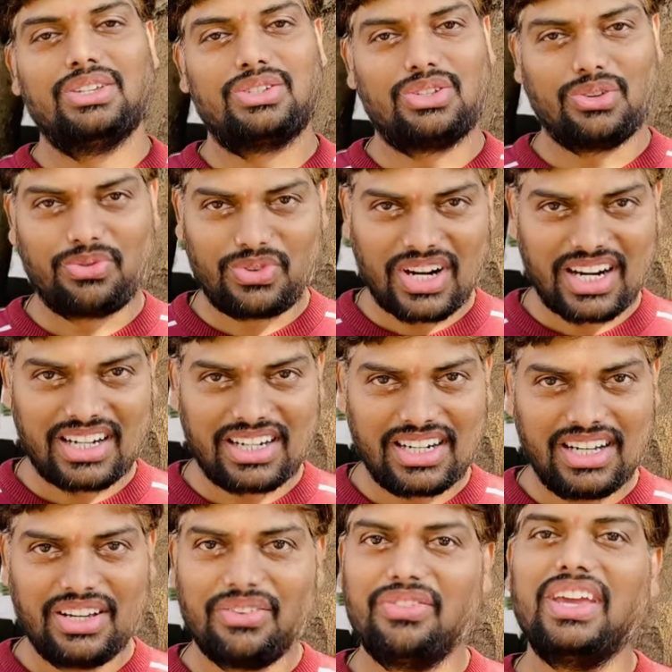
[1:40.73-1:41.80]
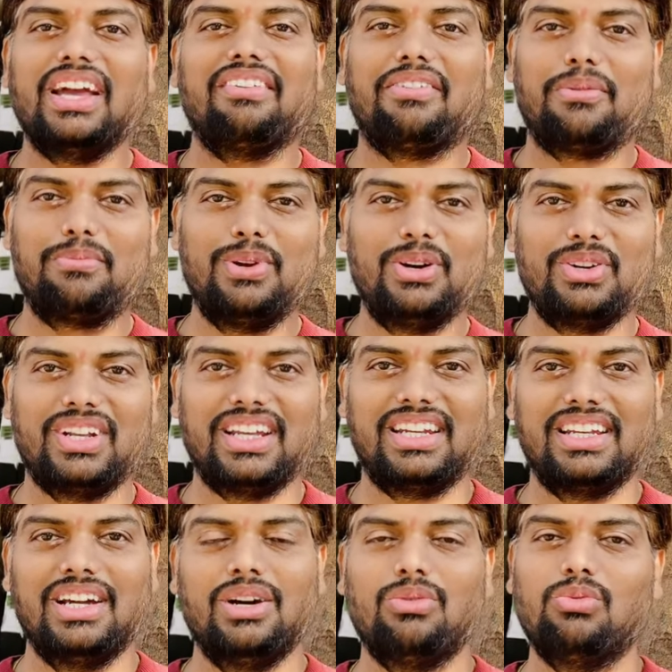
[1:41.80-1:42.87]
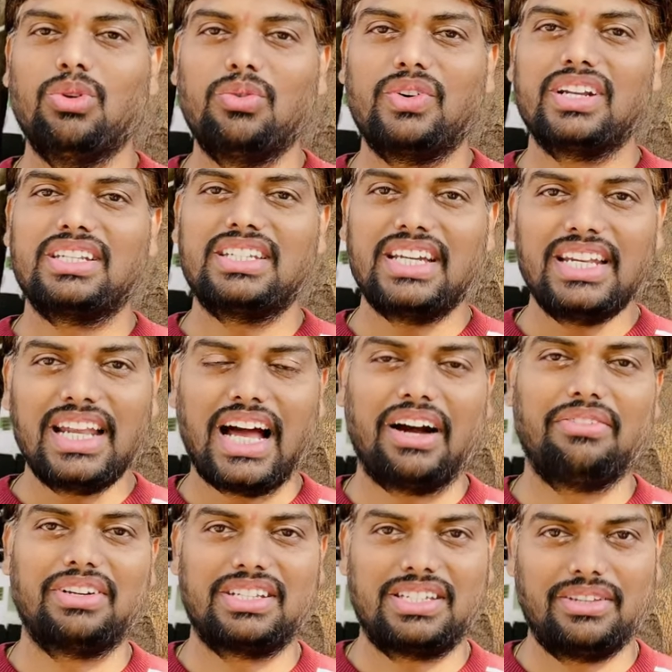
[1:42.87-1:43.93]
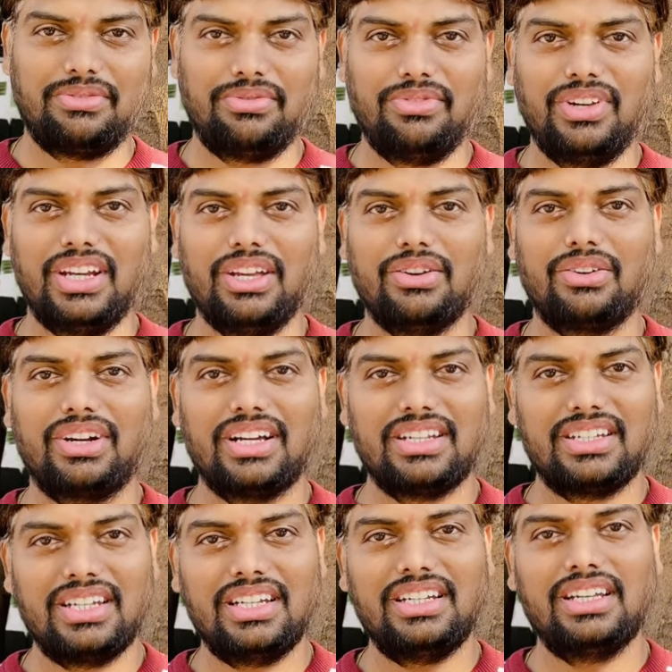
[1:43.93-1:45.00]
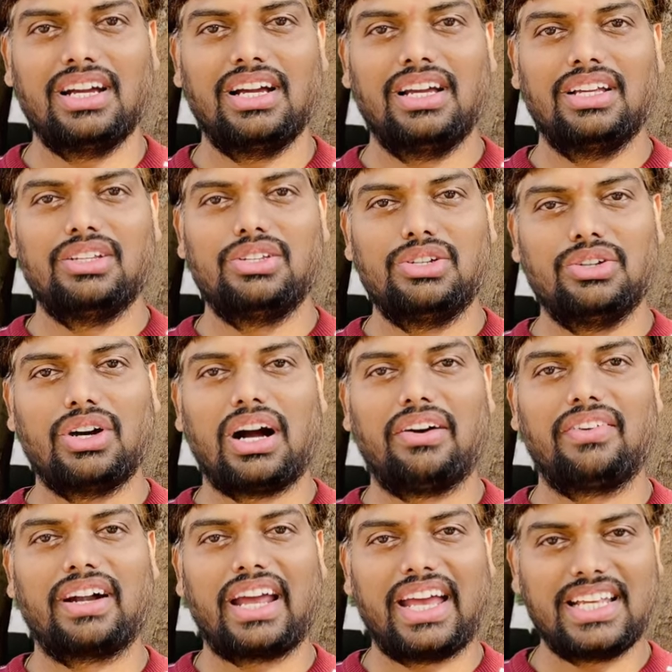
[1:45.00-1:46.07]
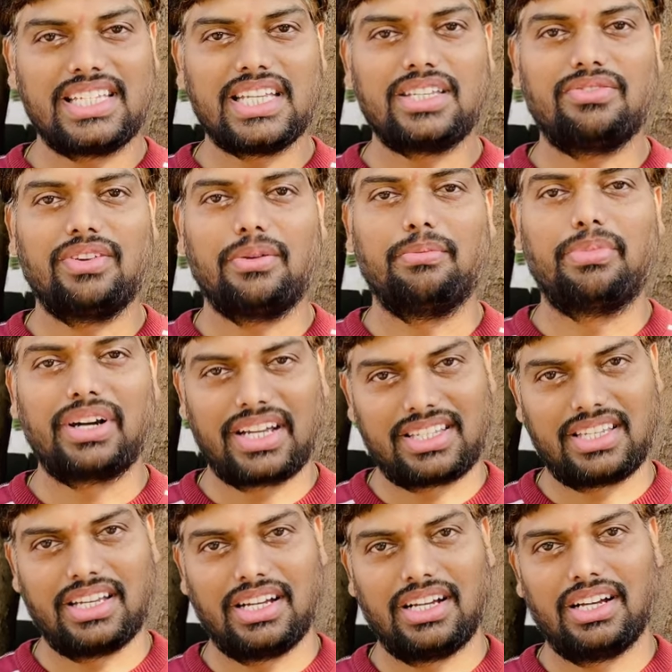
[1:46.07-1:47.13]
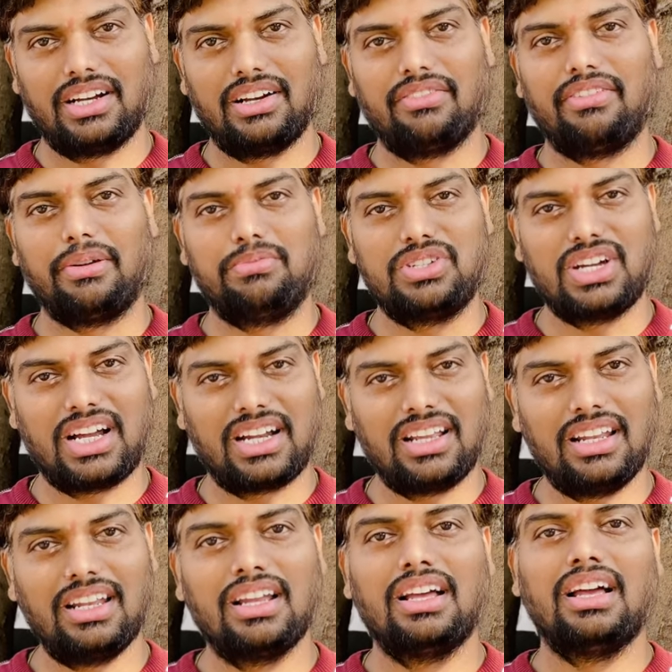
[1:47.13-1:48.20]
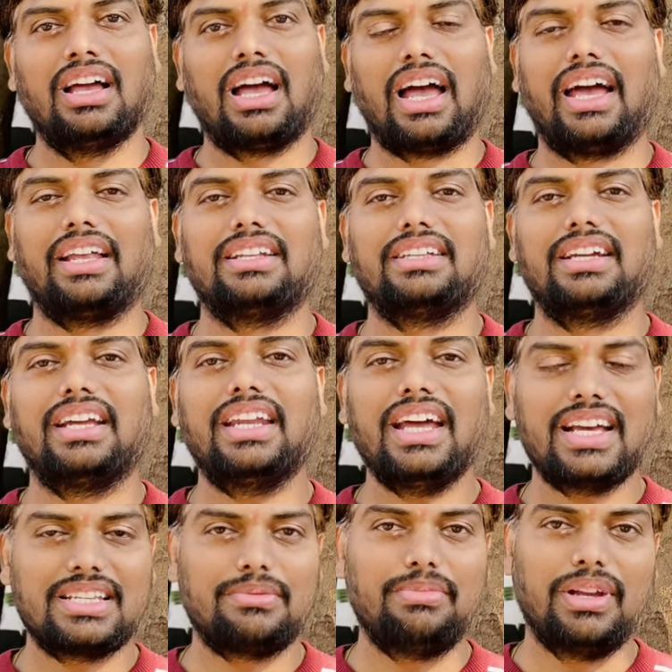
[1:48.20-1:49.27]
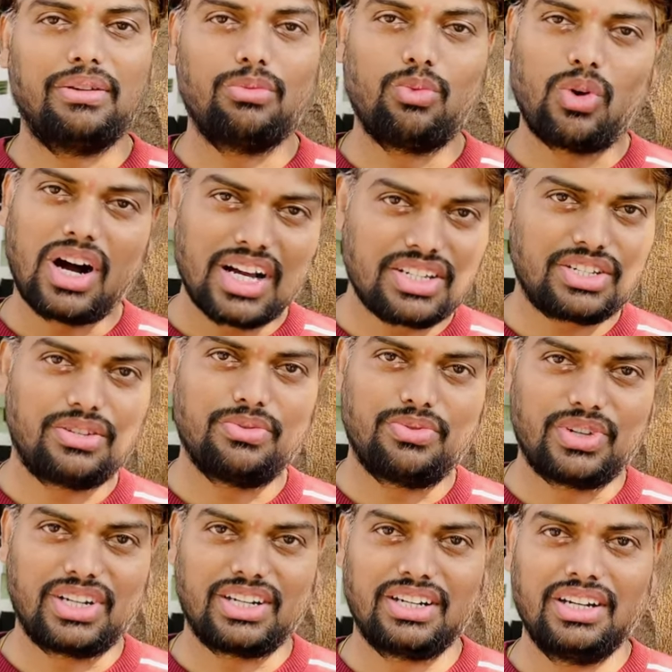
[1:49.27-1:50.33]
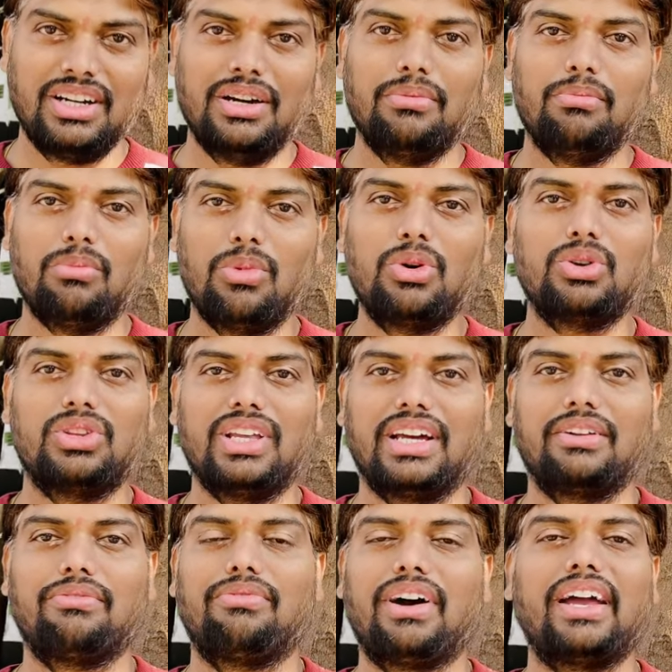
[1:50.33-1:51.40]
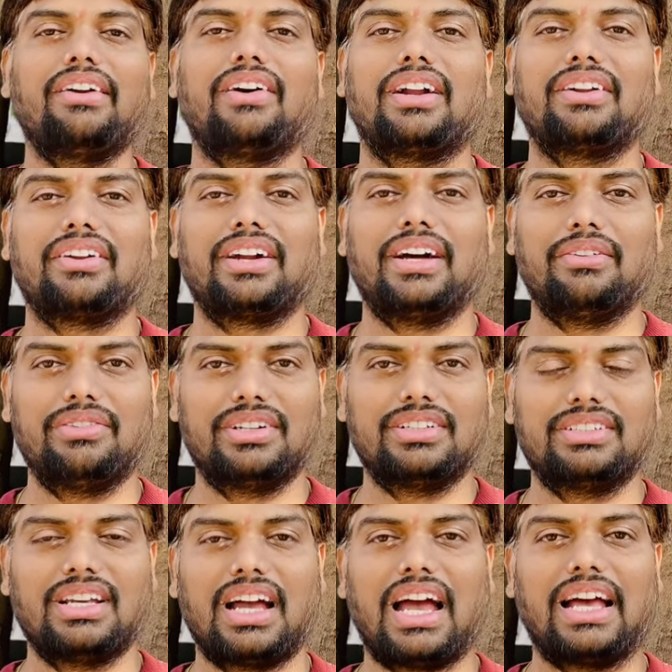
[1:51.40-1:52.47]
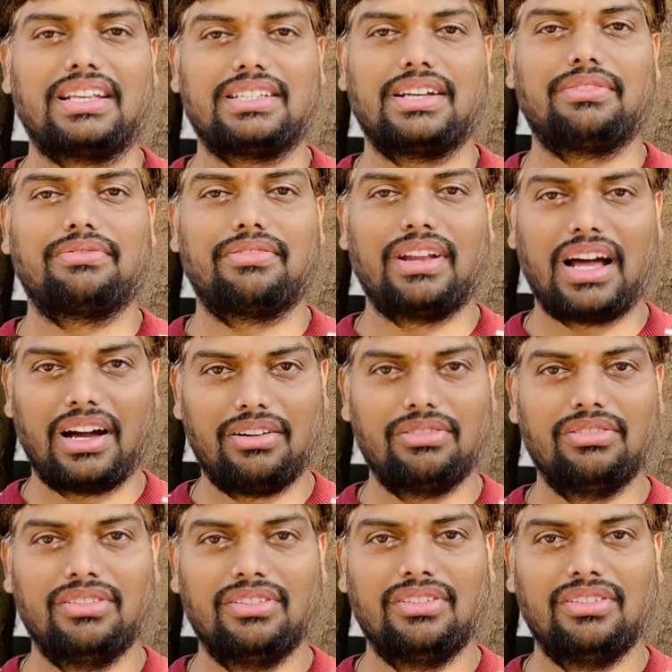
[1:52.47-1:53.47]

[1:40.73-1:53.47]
So far, we have uploaded over 10 hours of video content to our SSV Bricks web channel, and it has been watched for more than 500 hours as of now.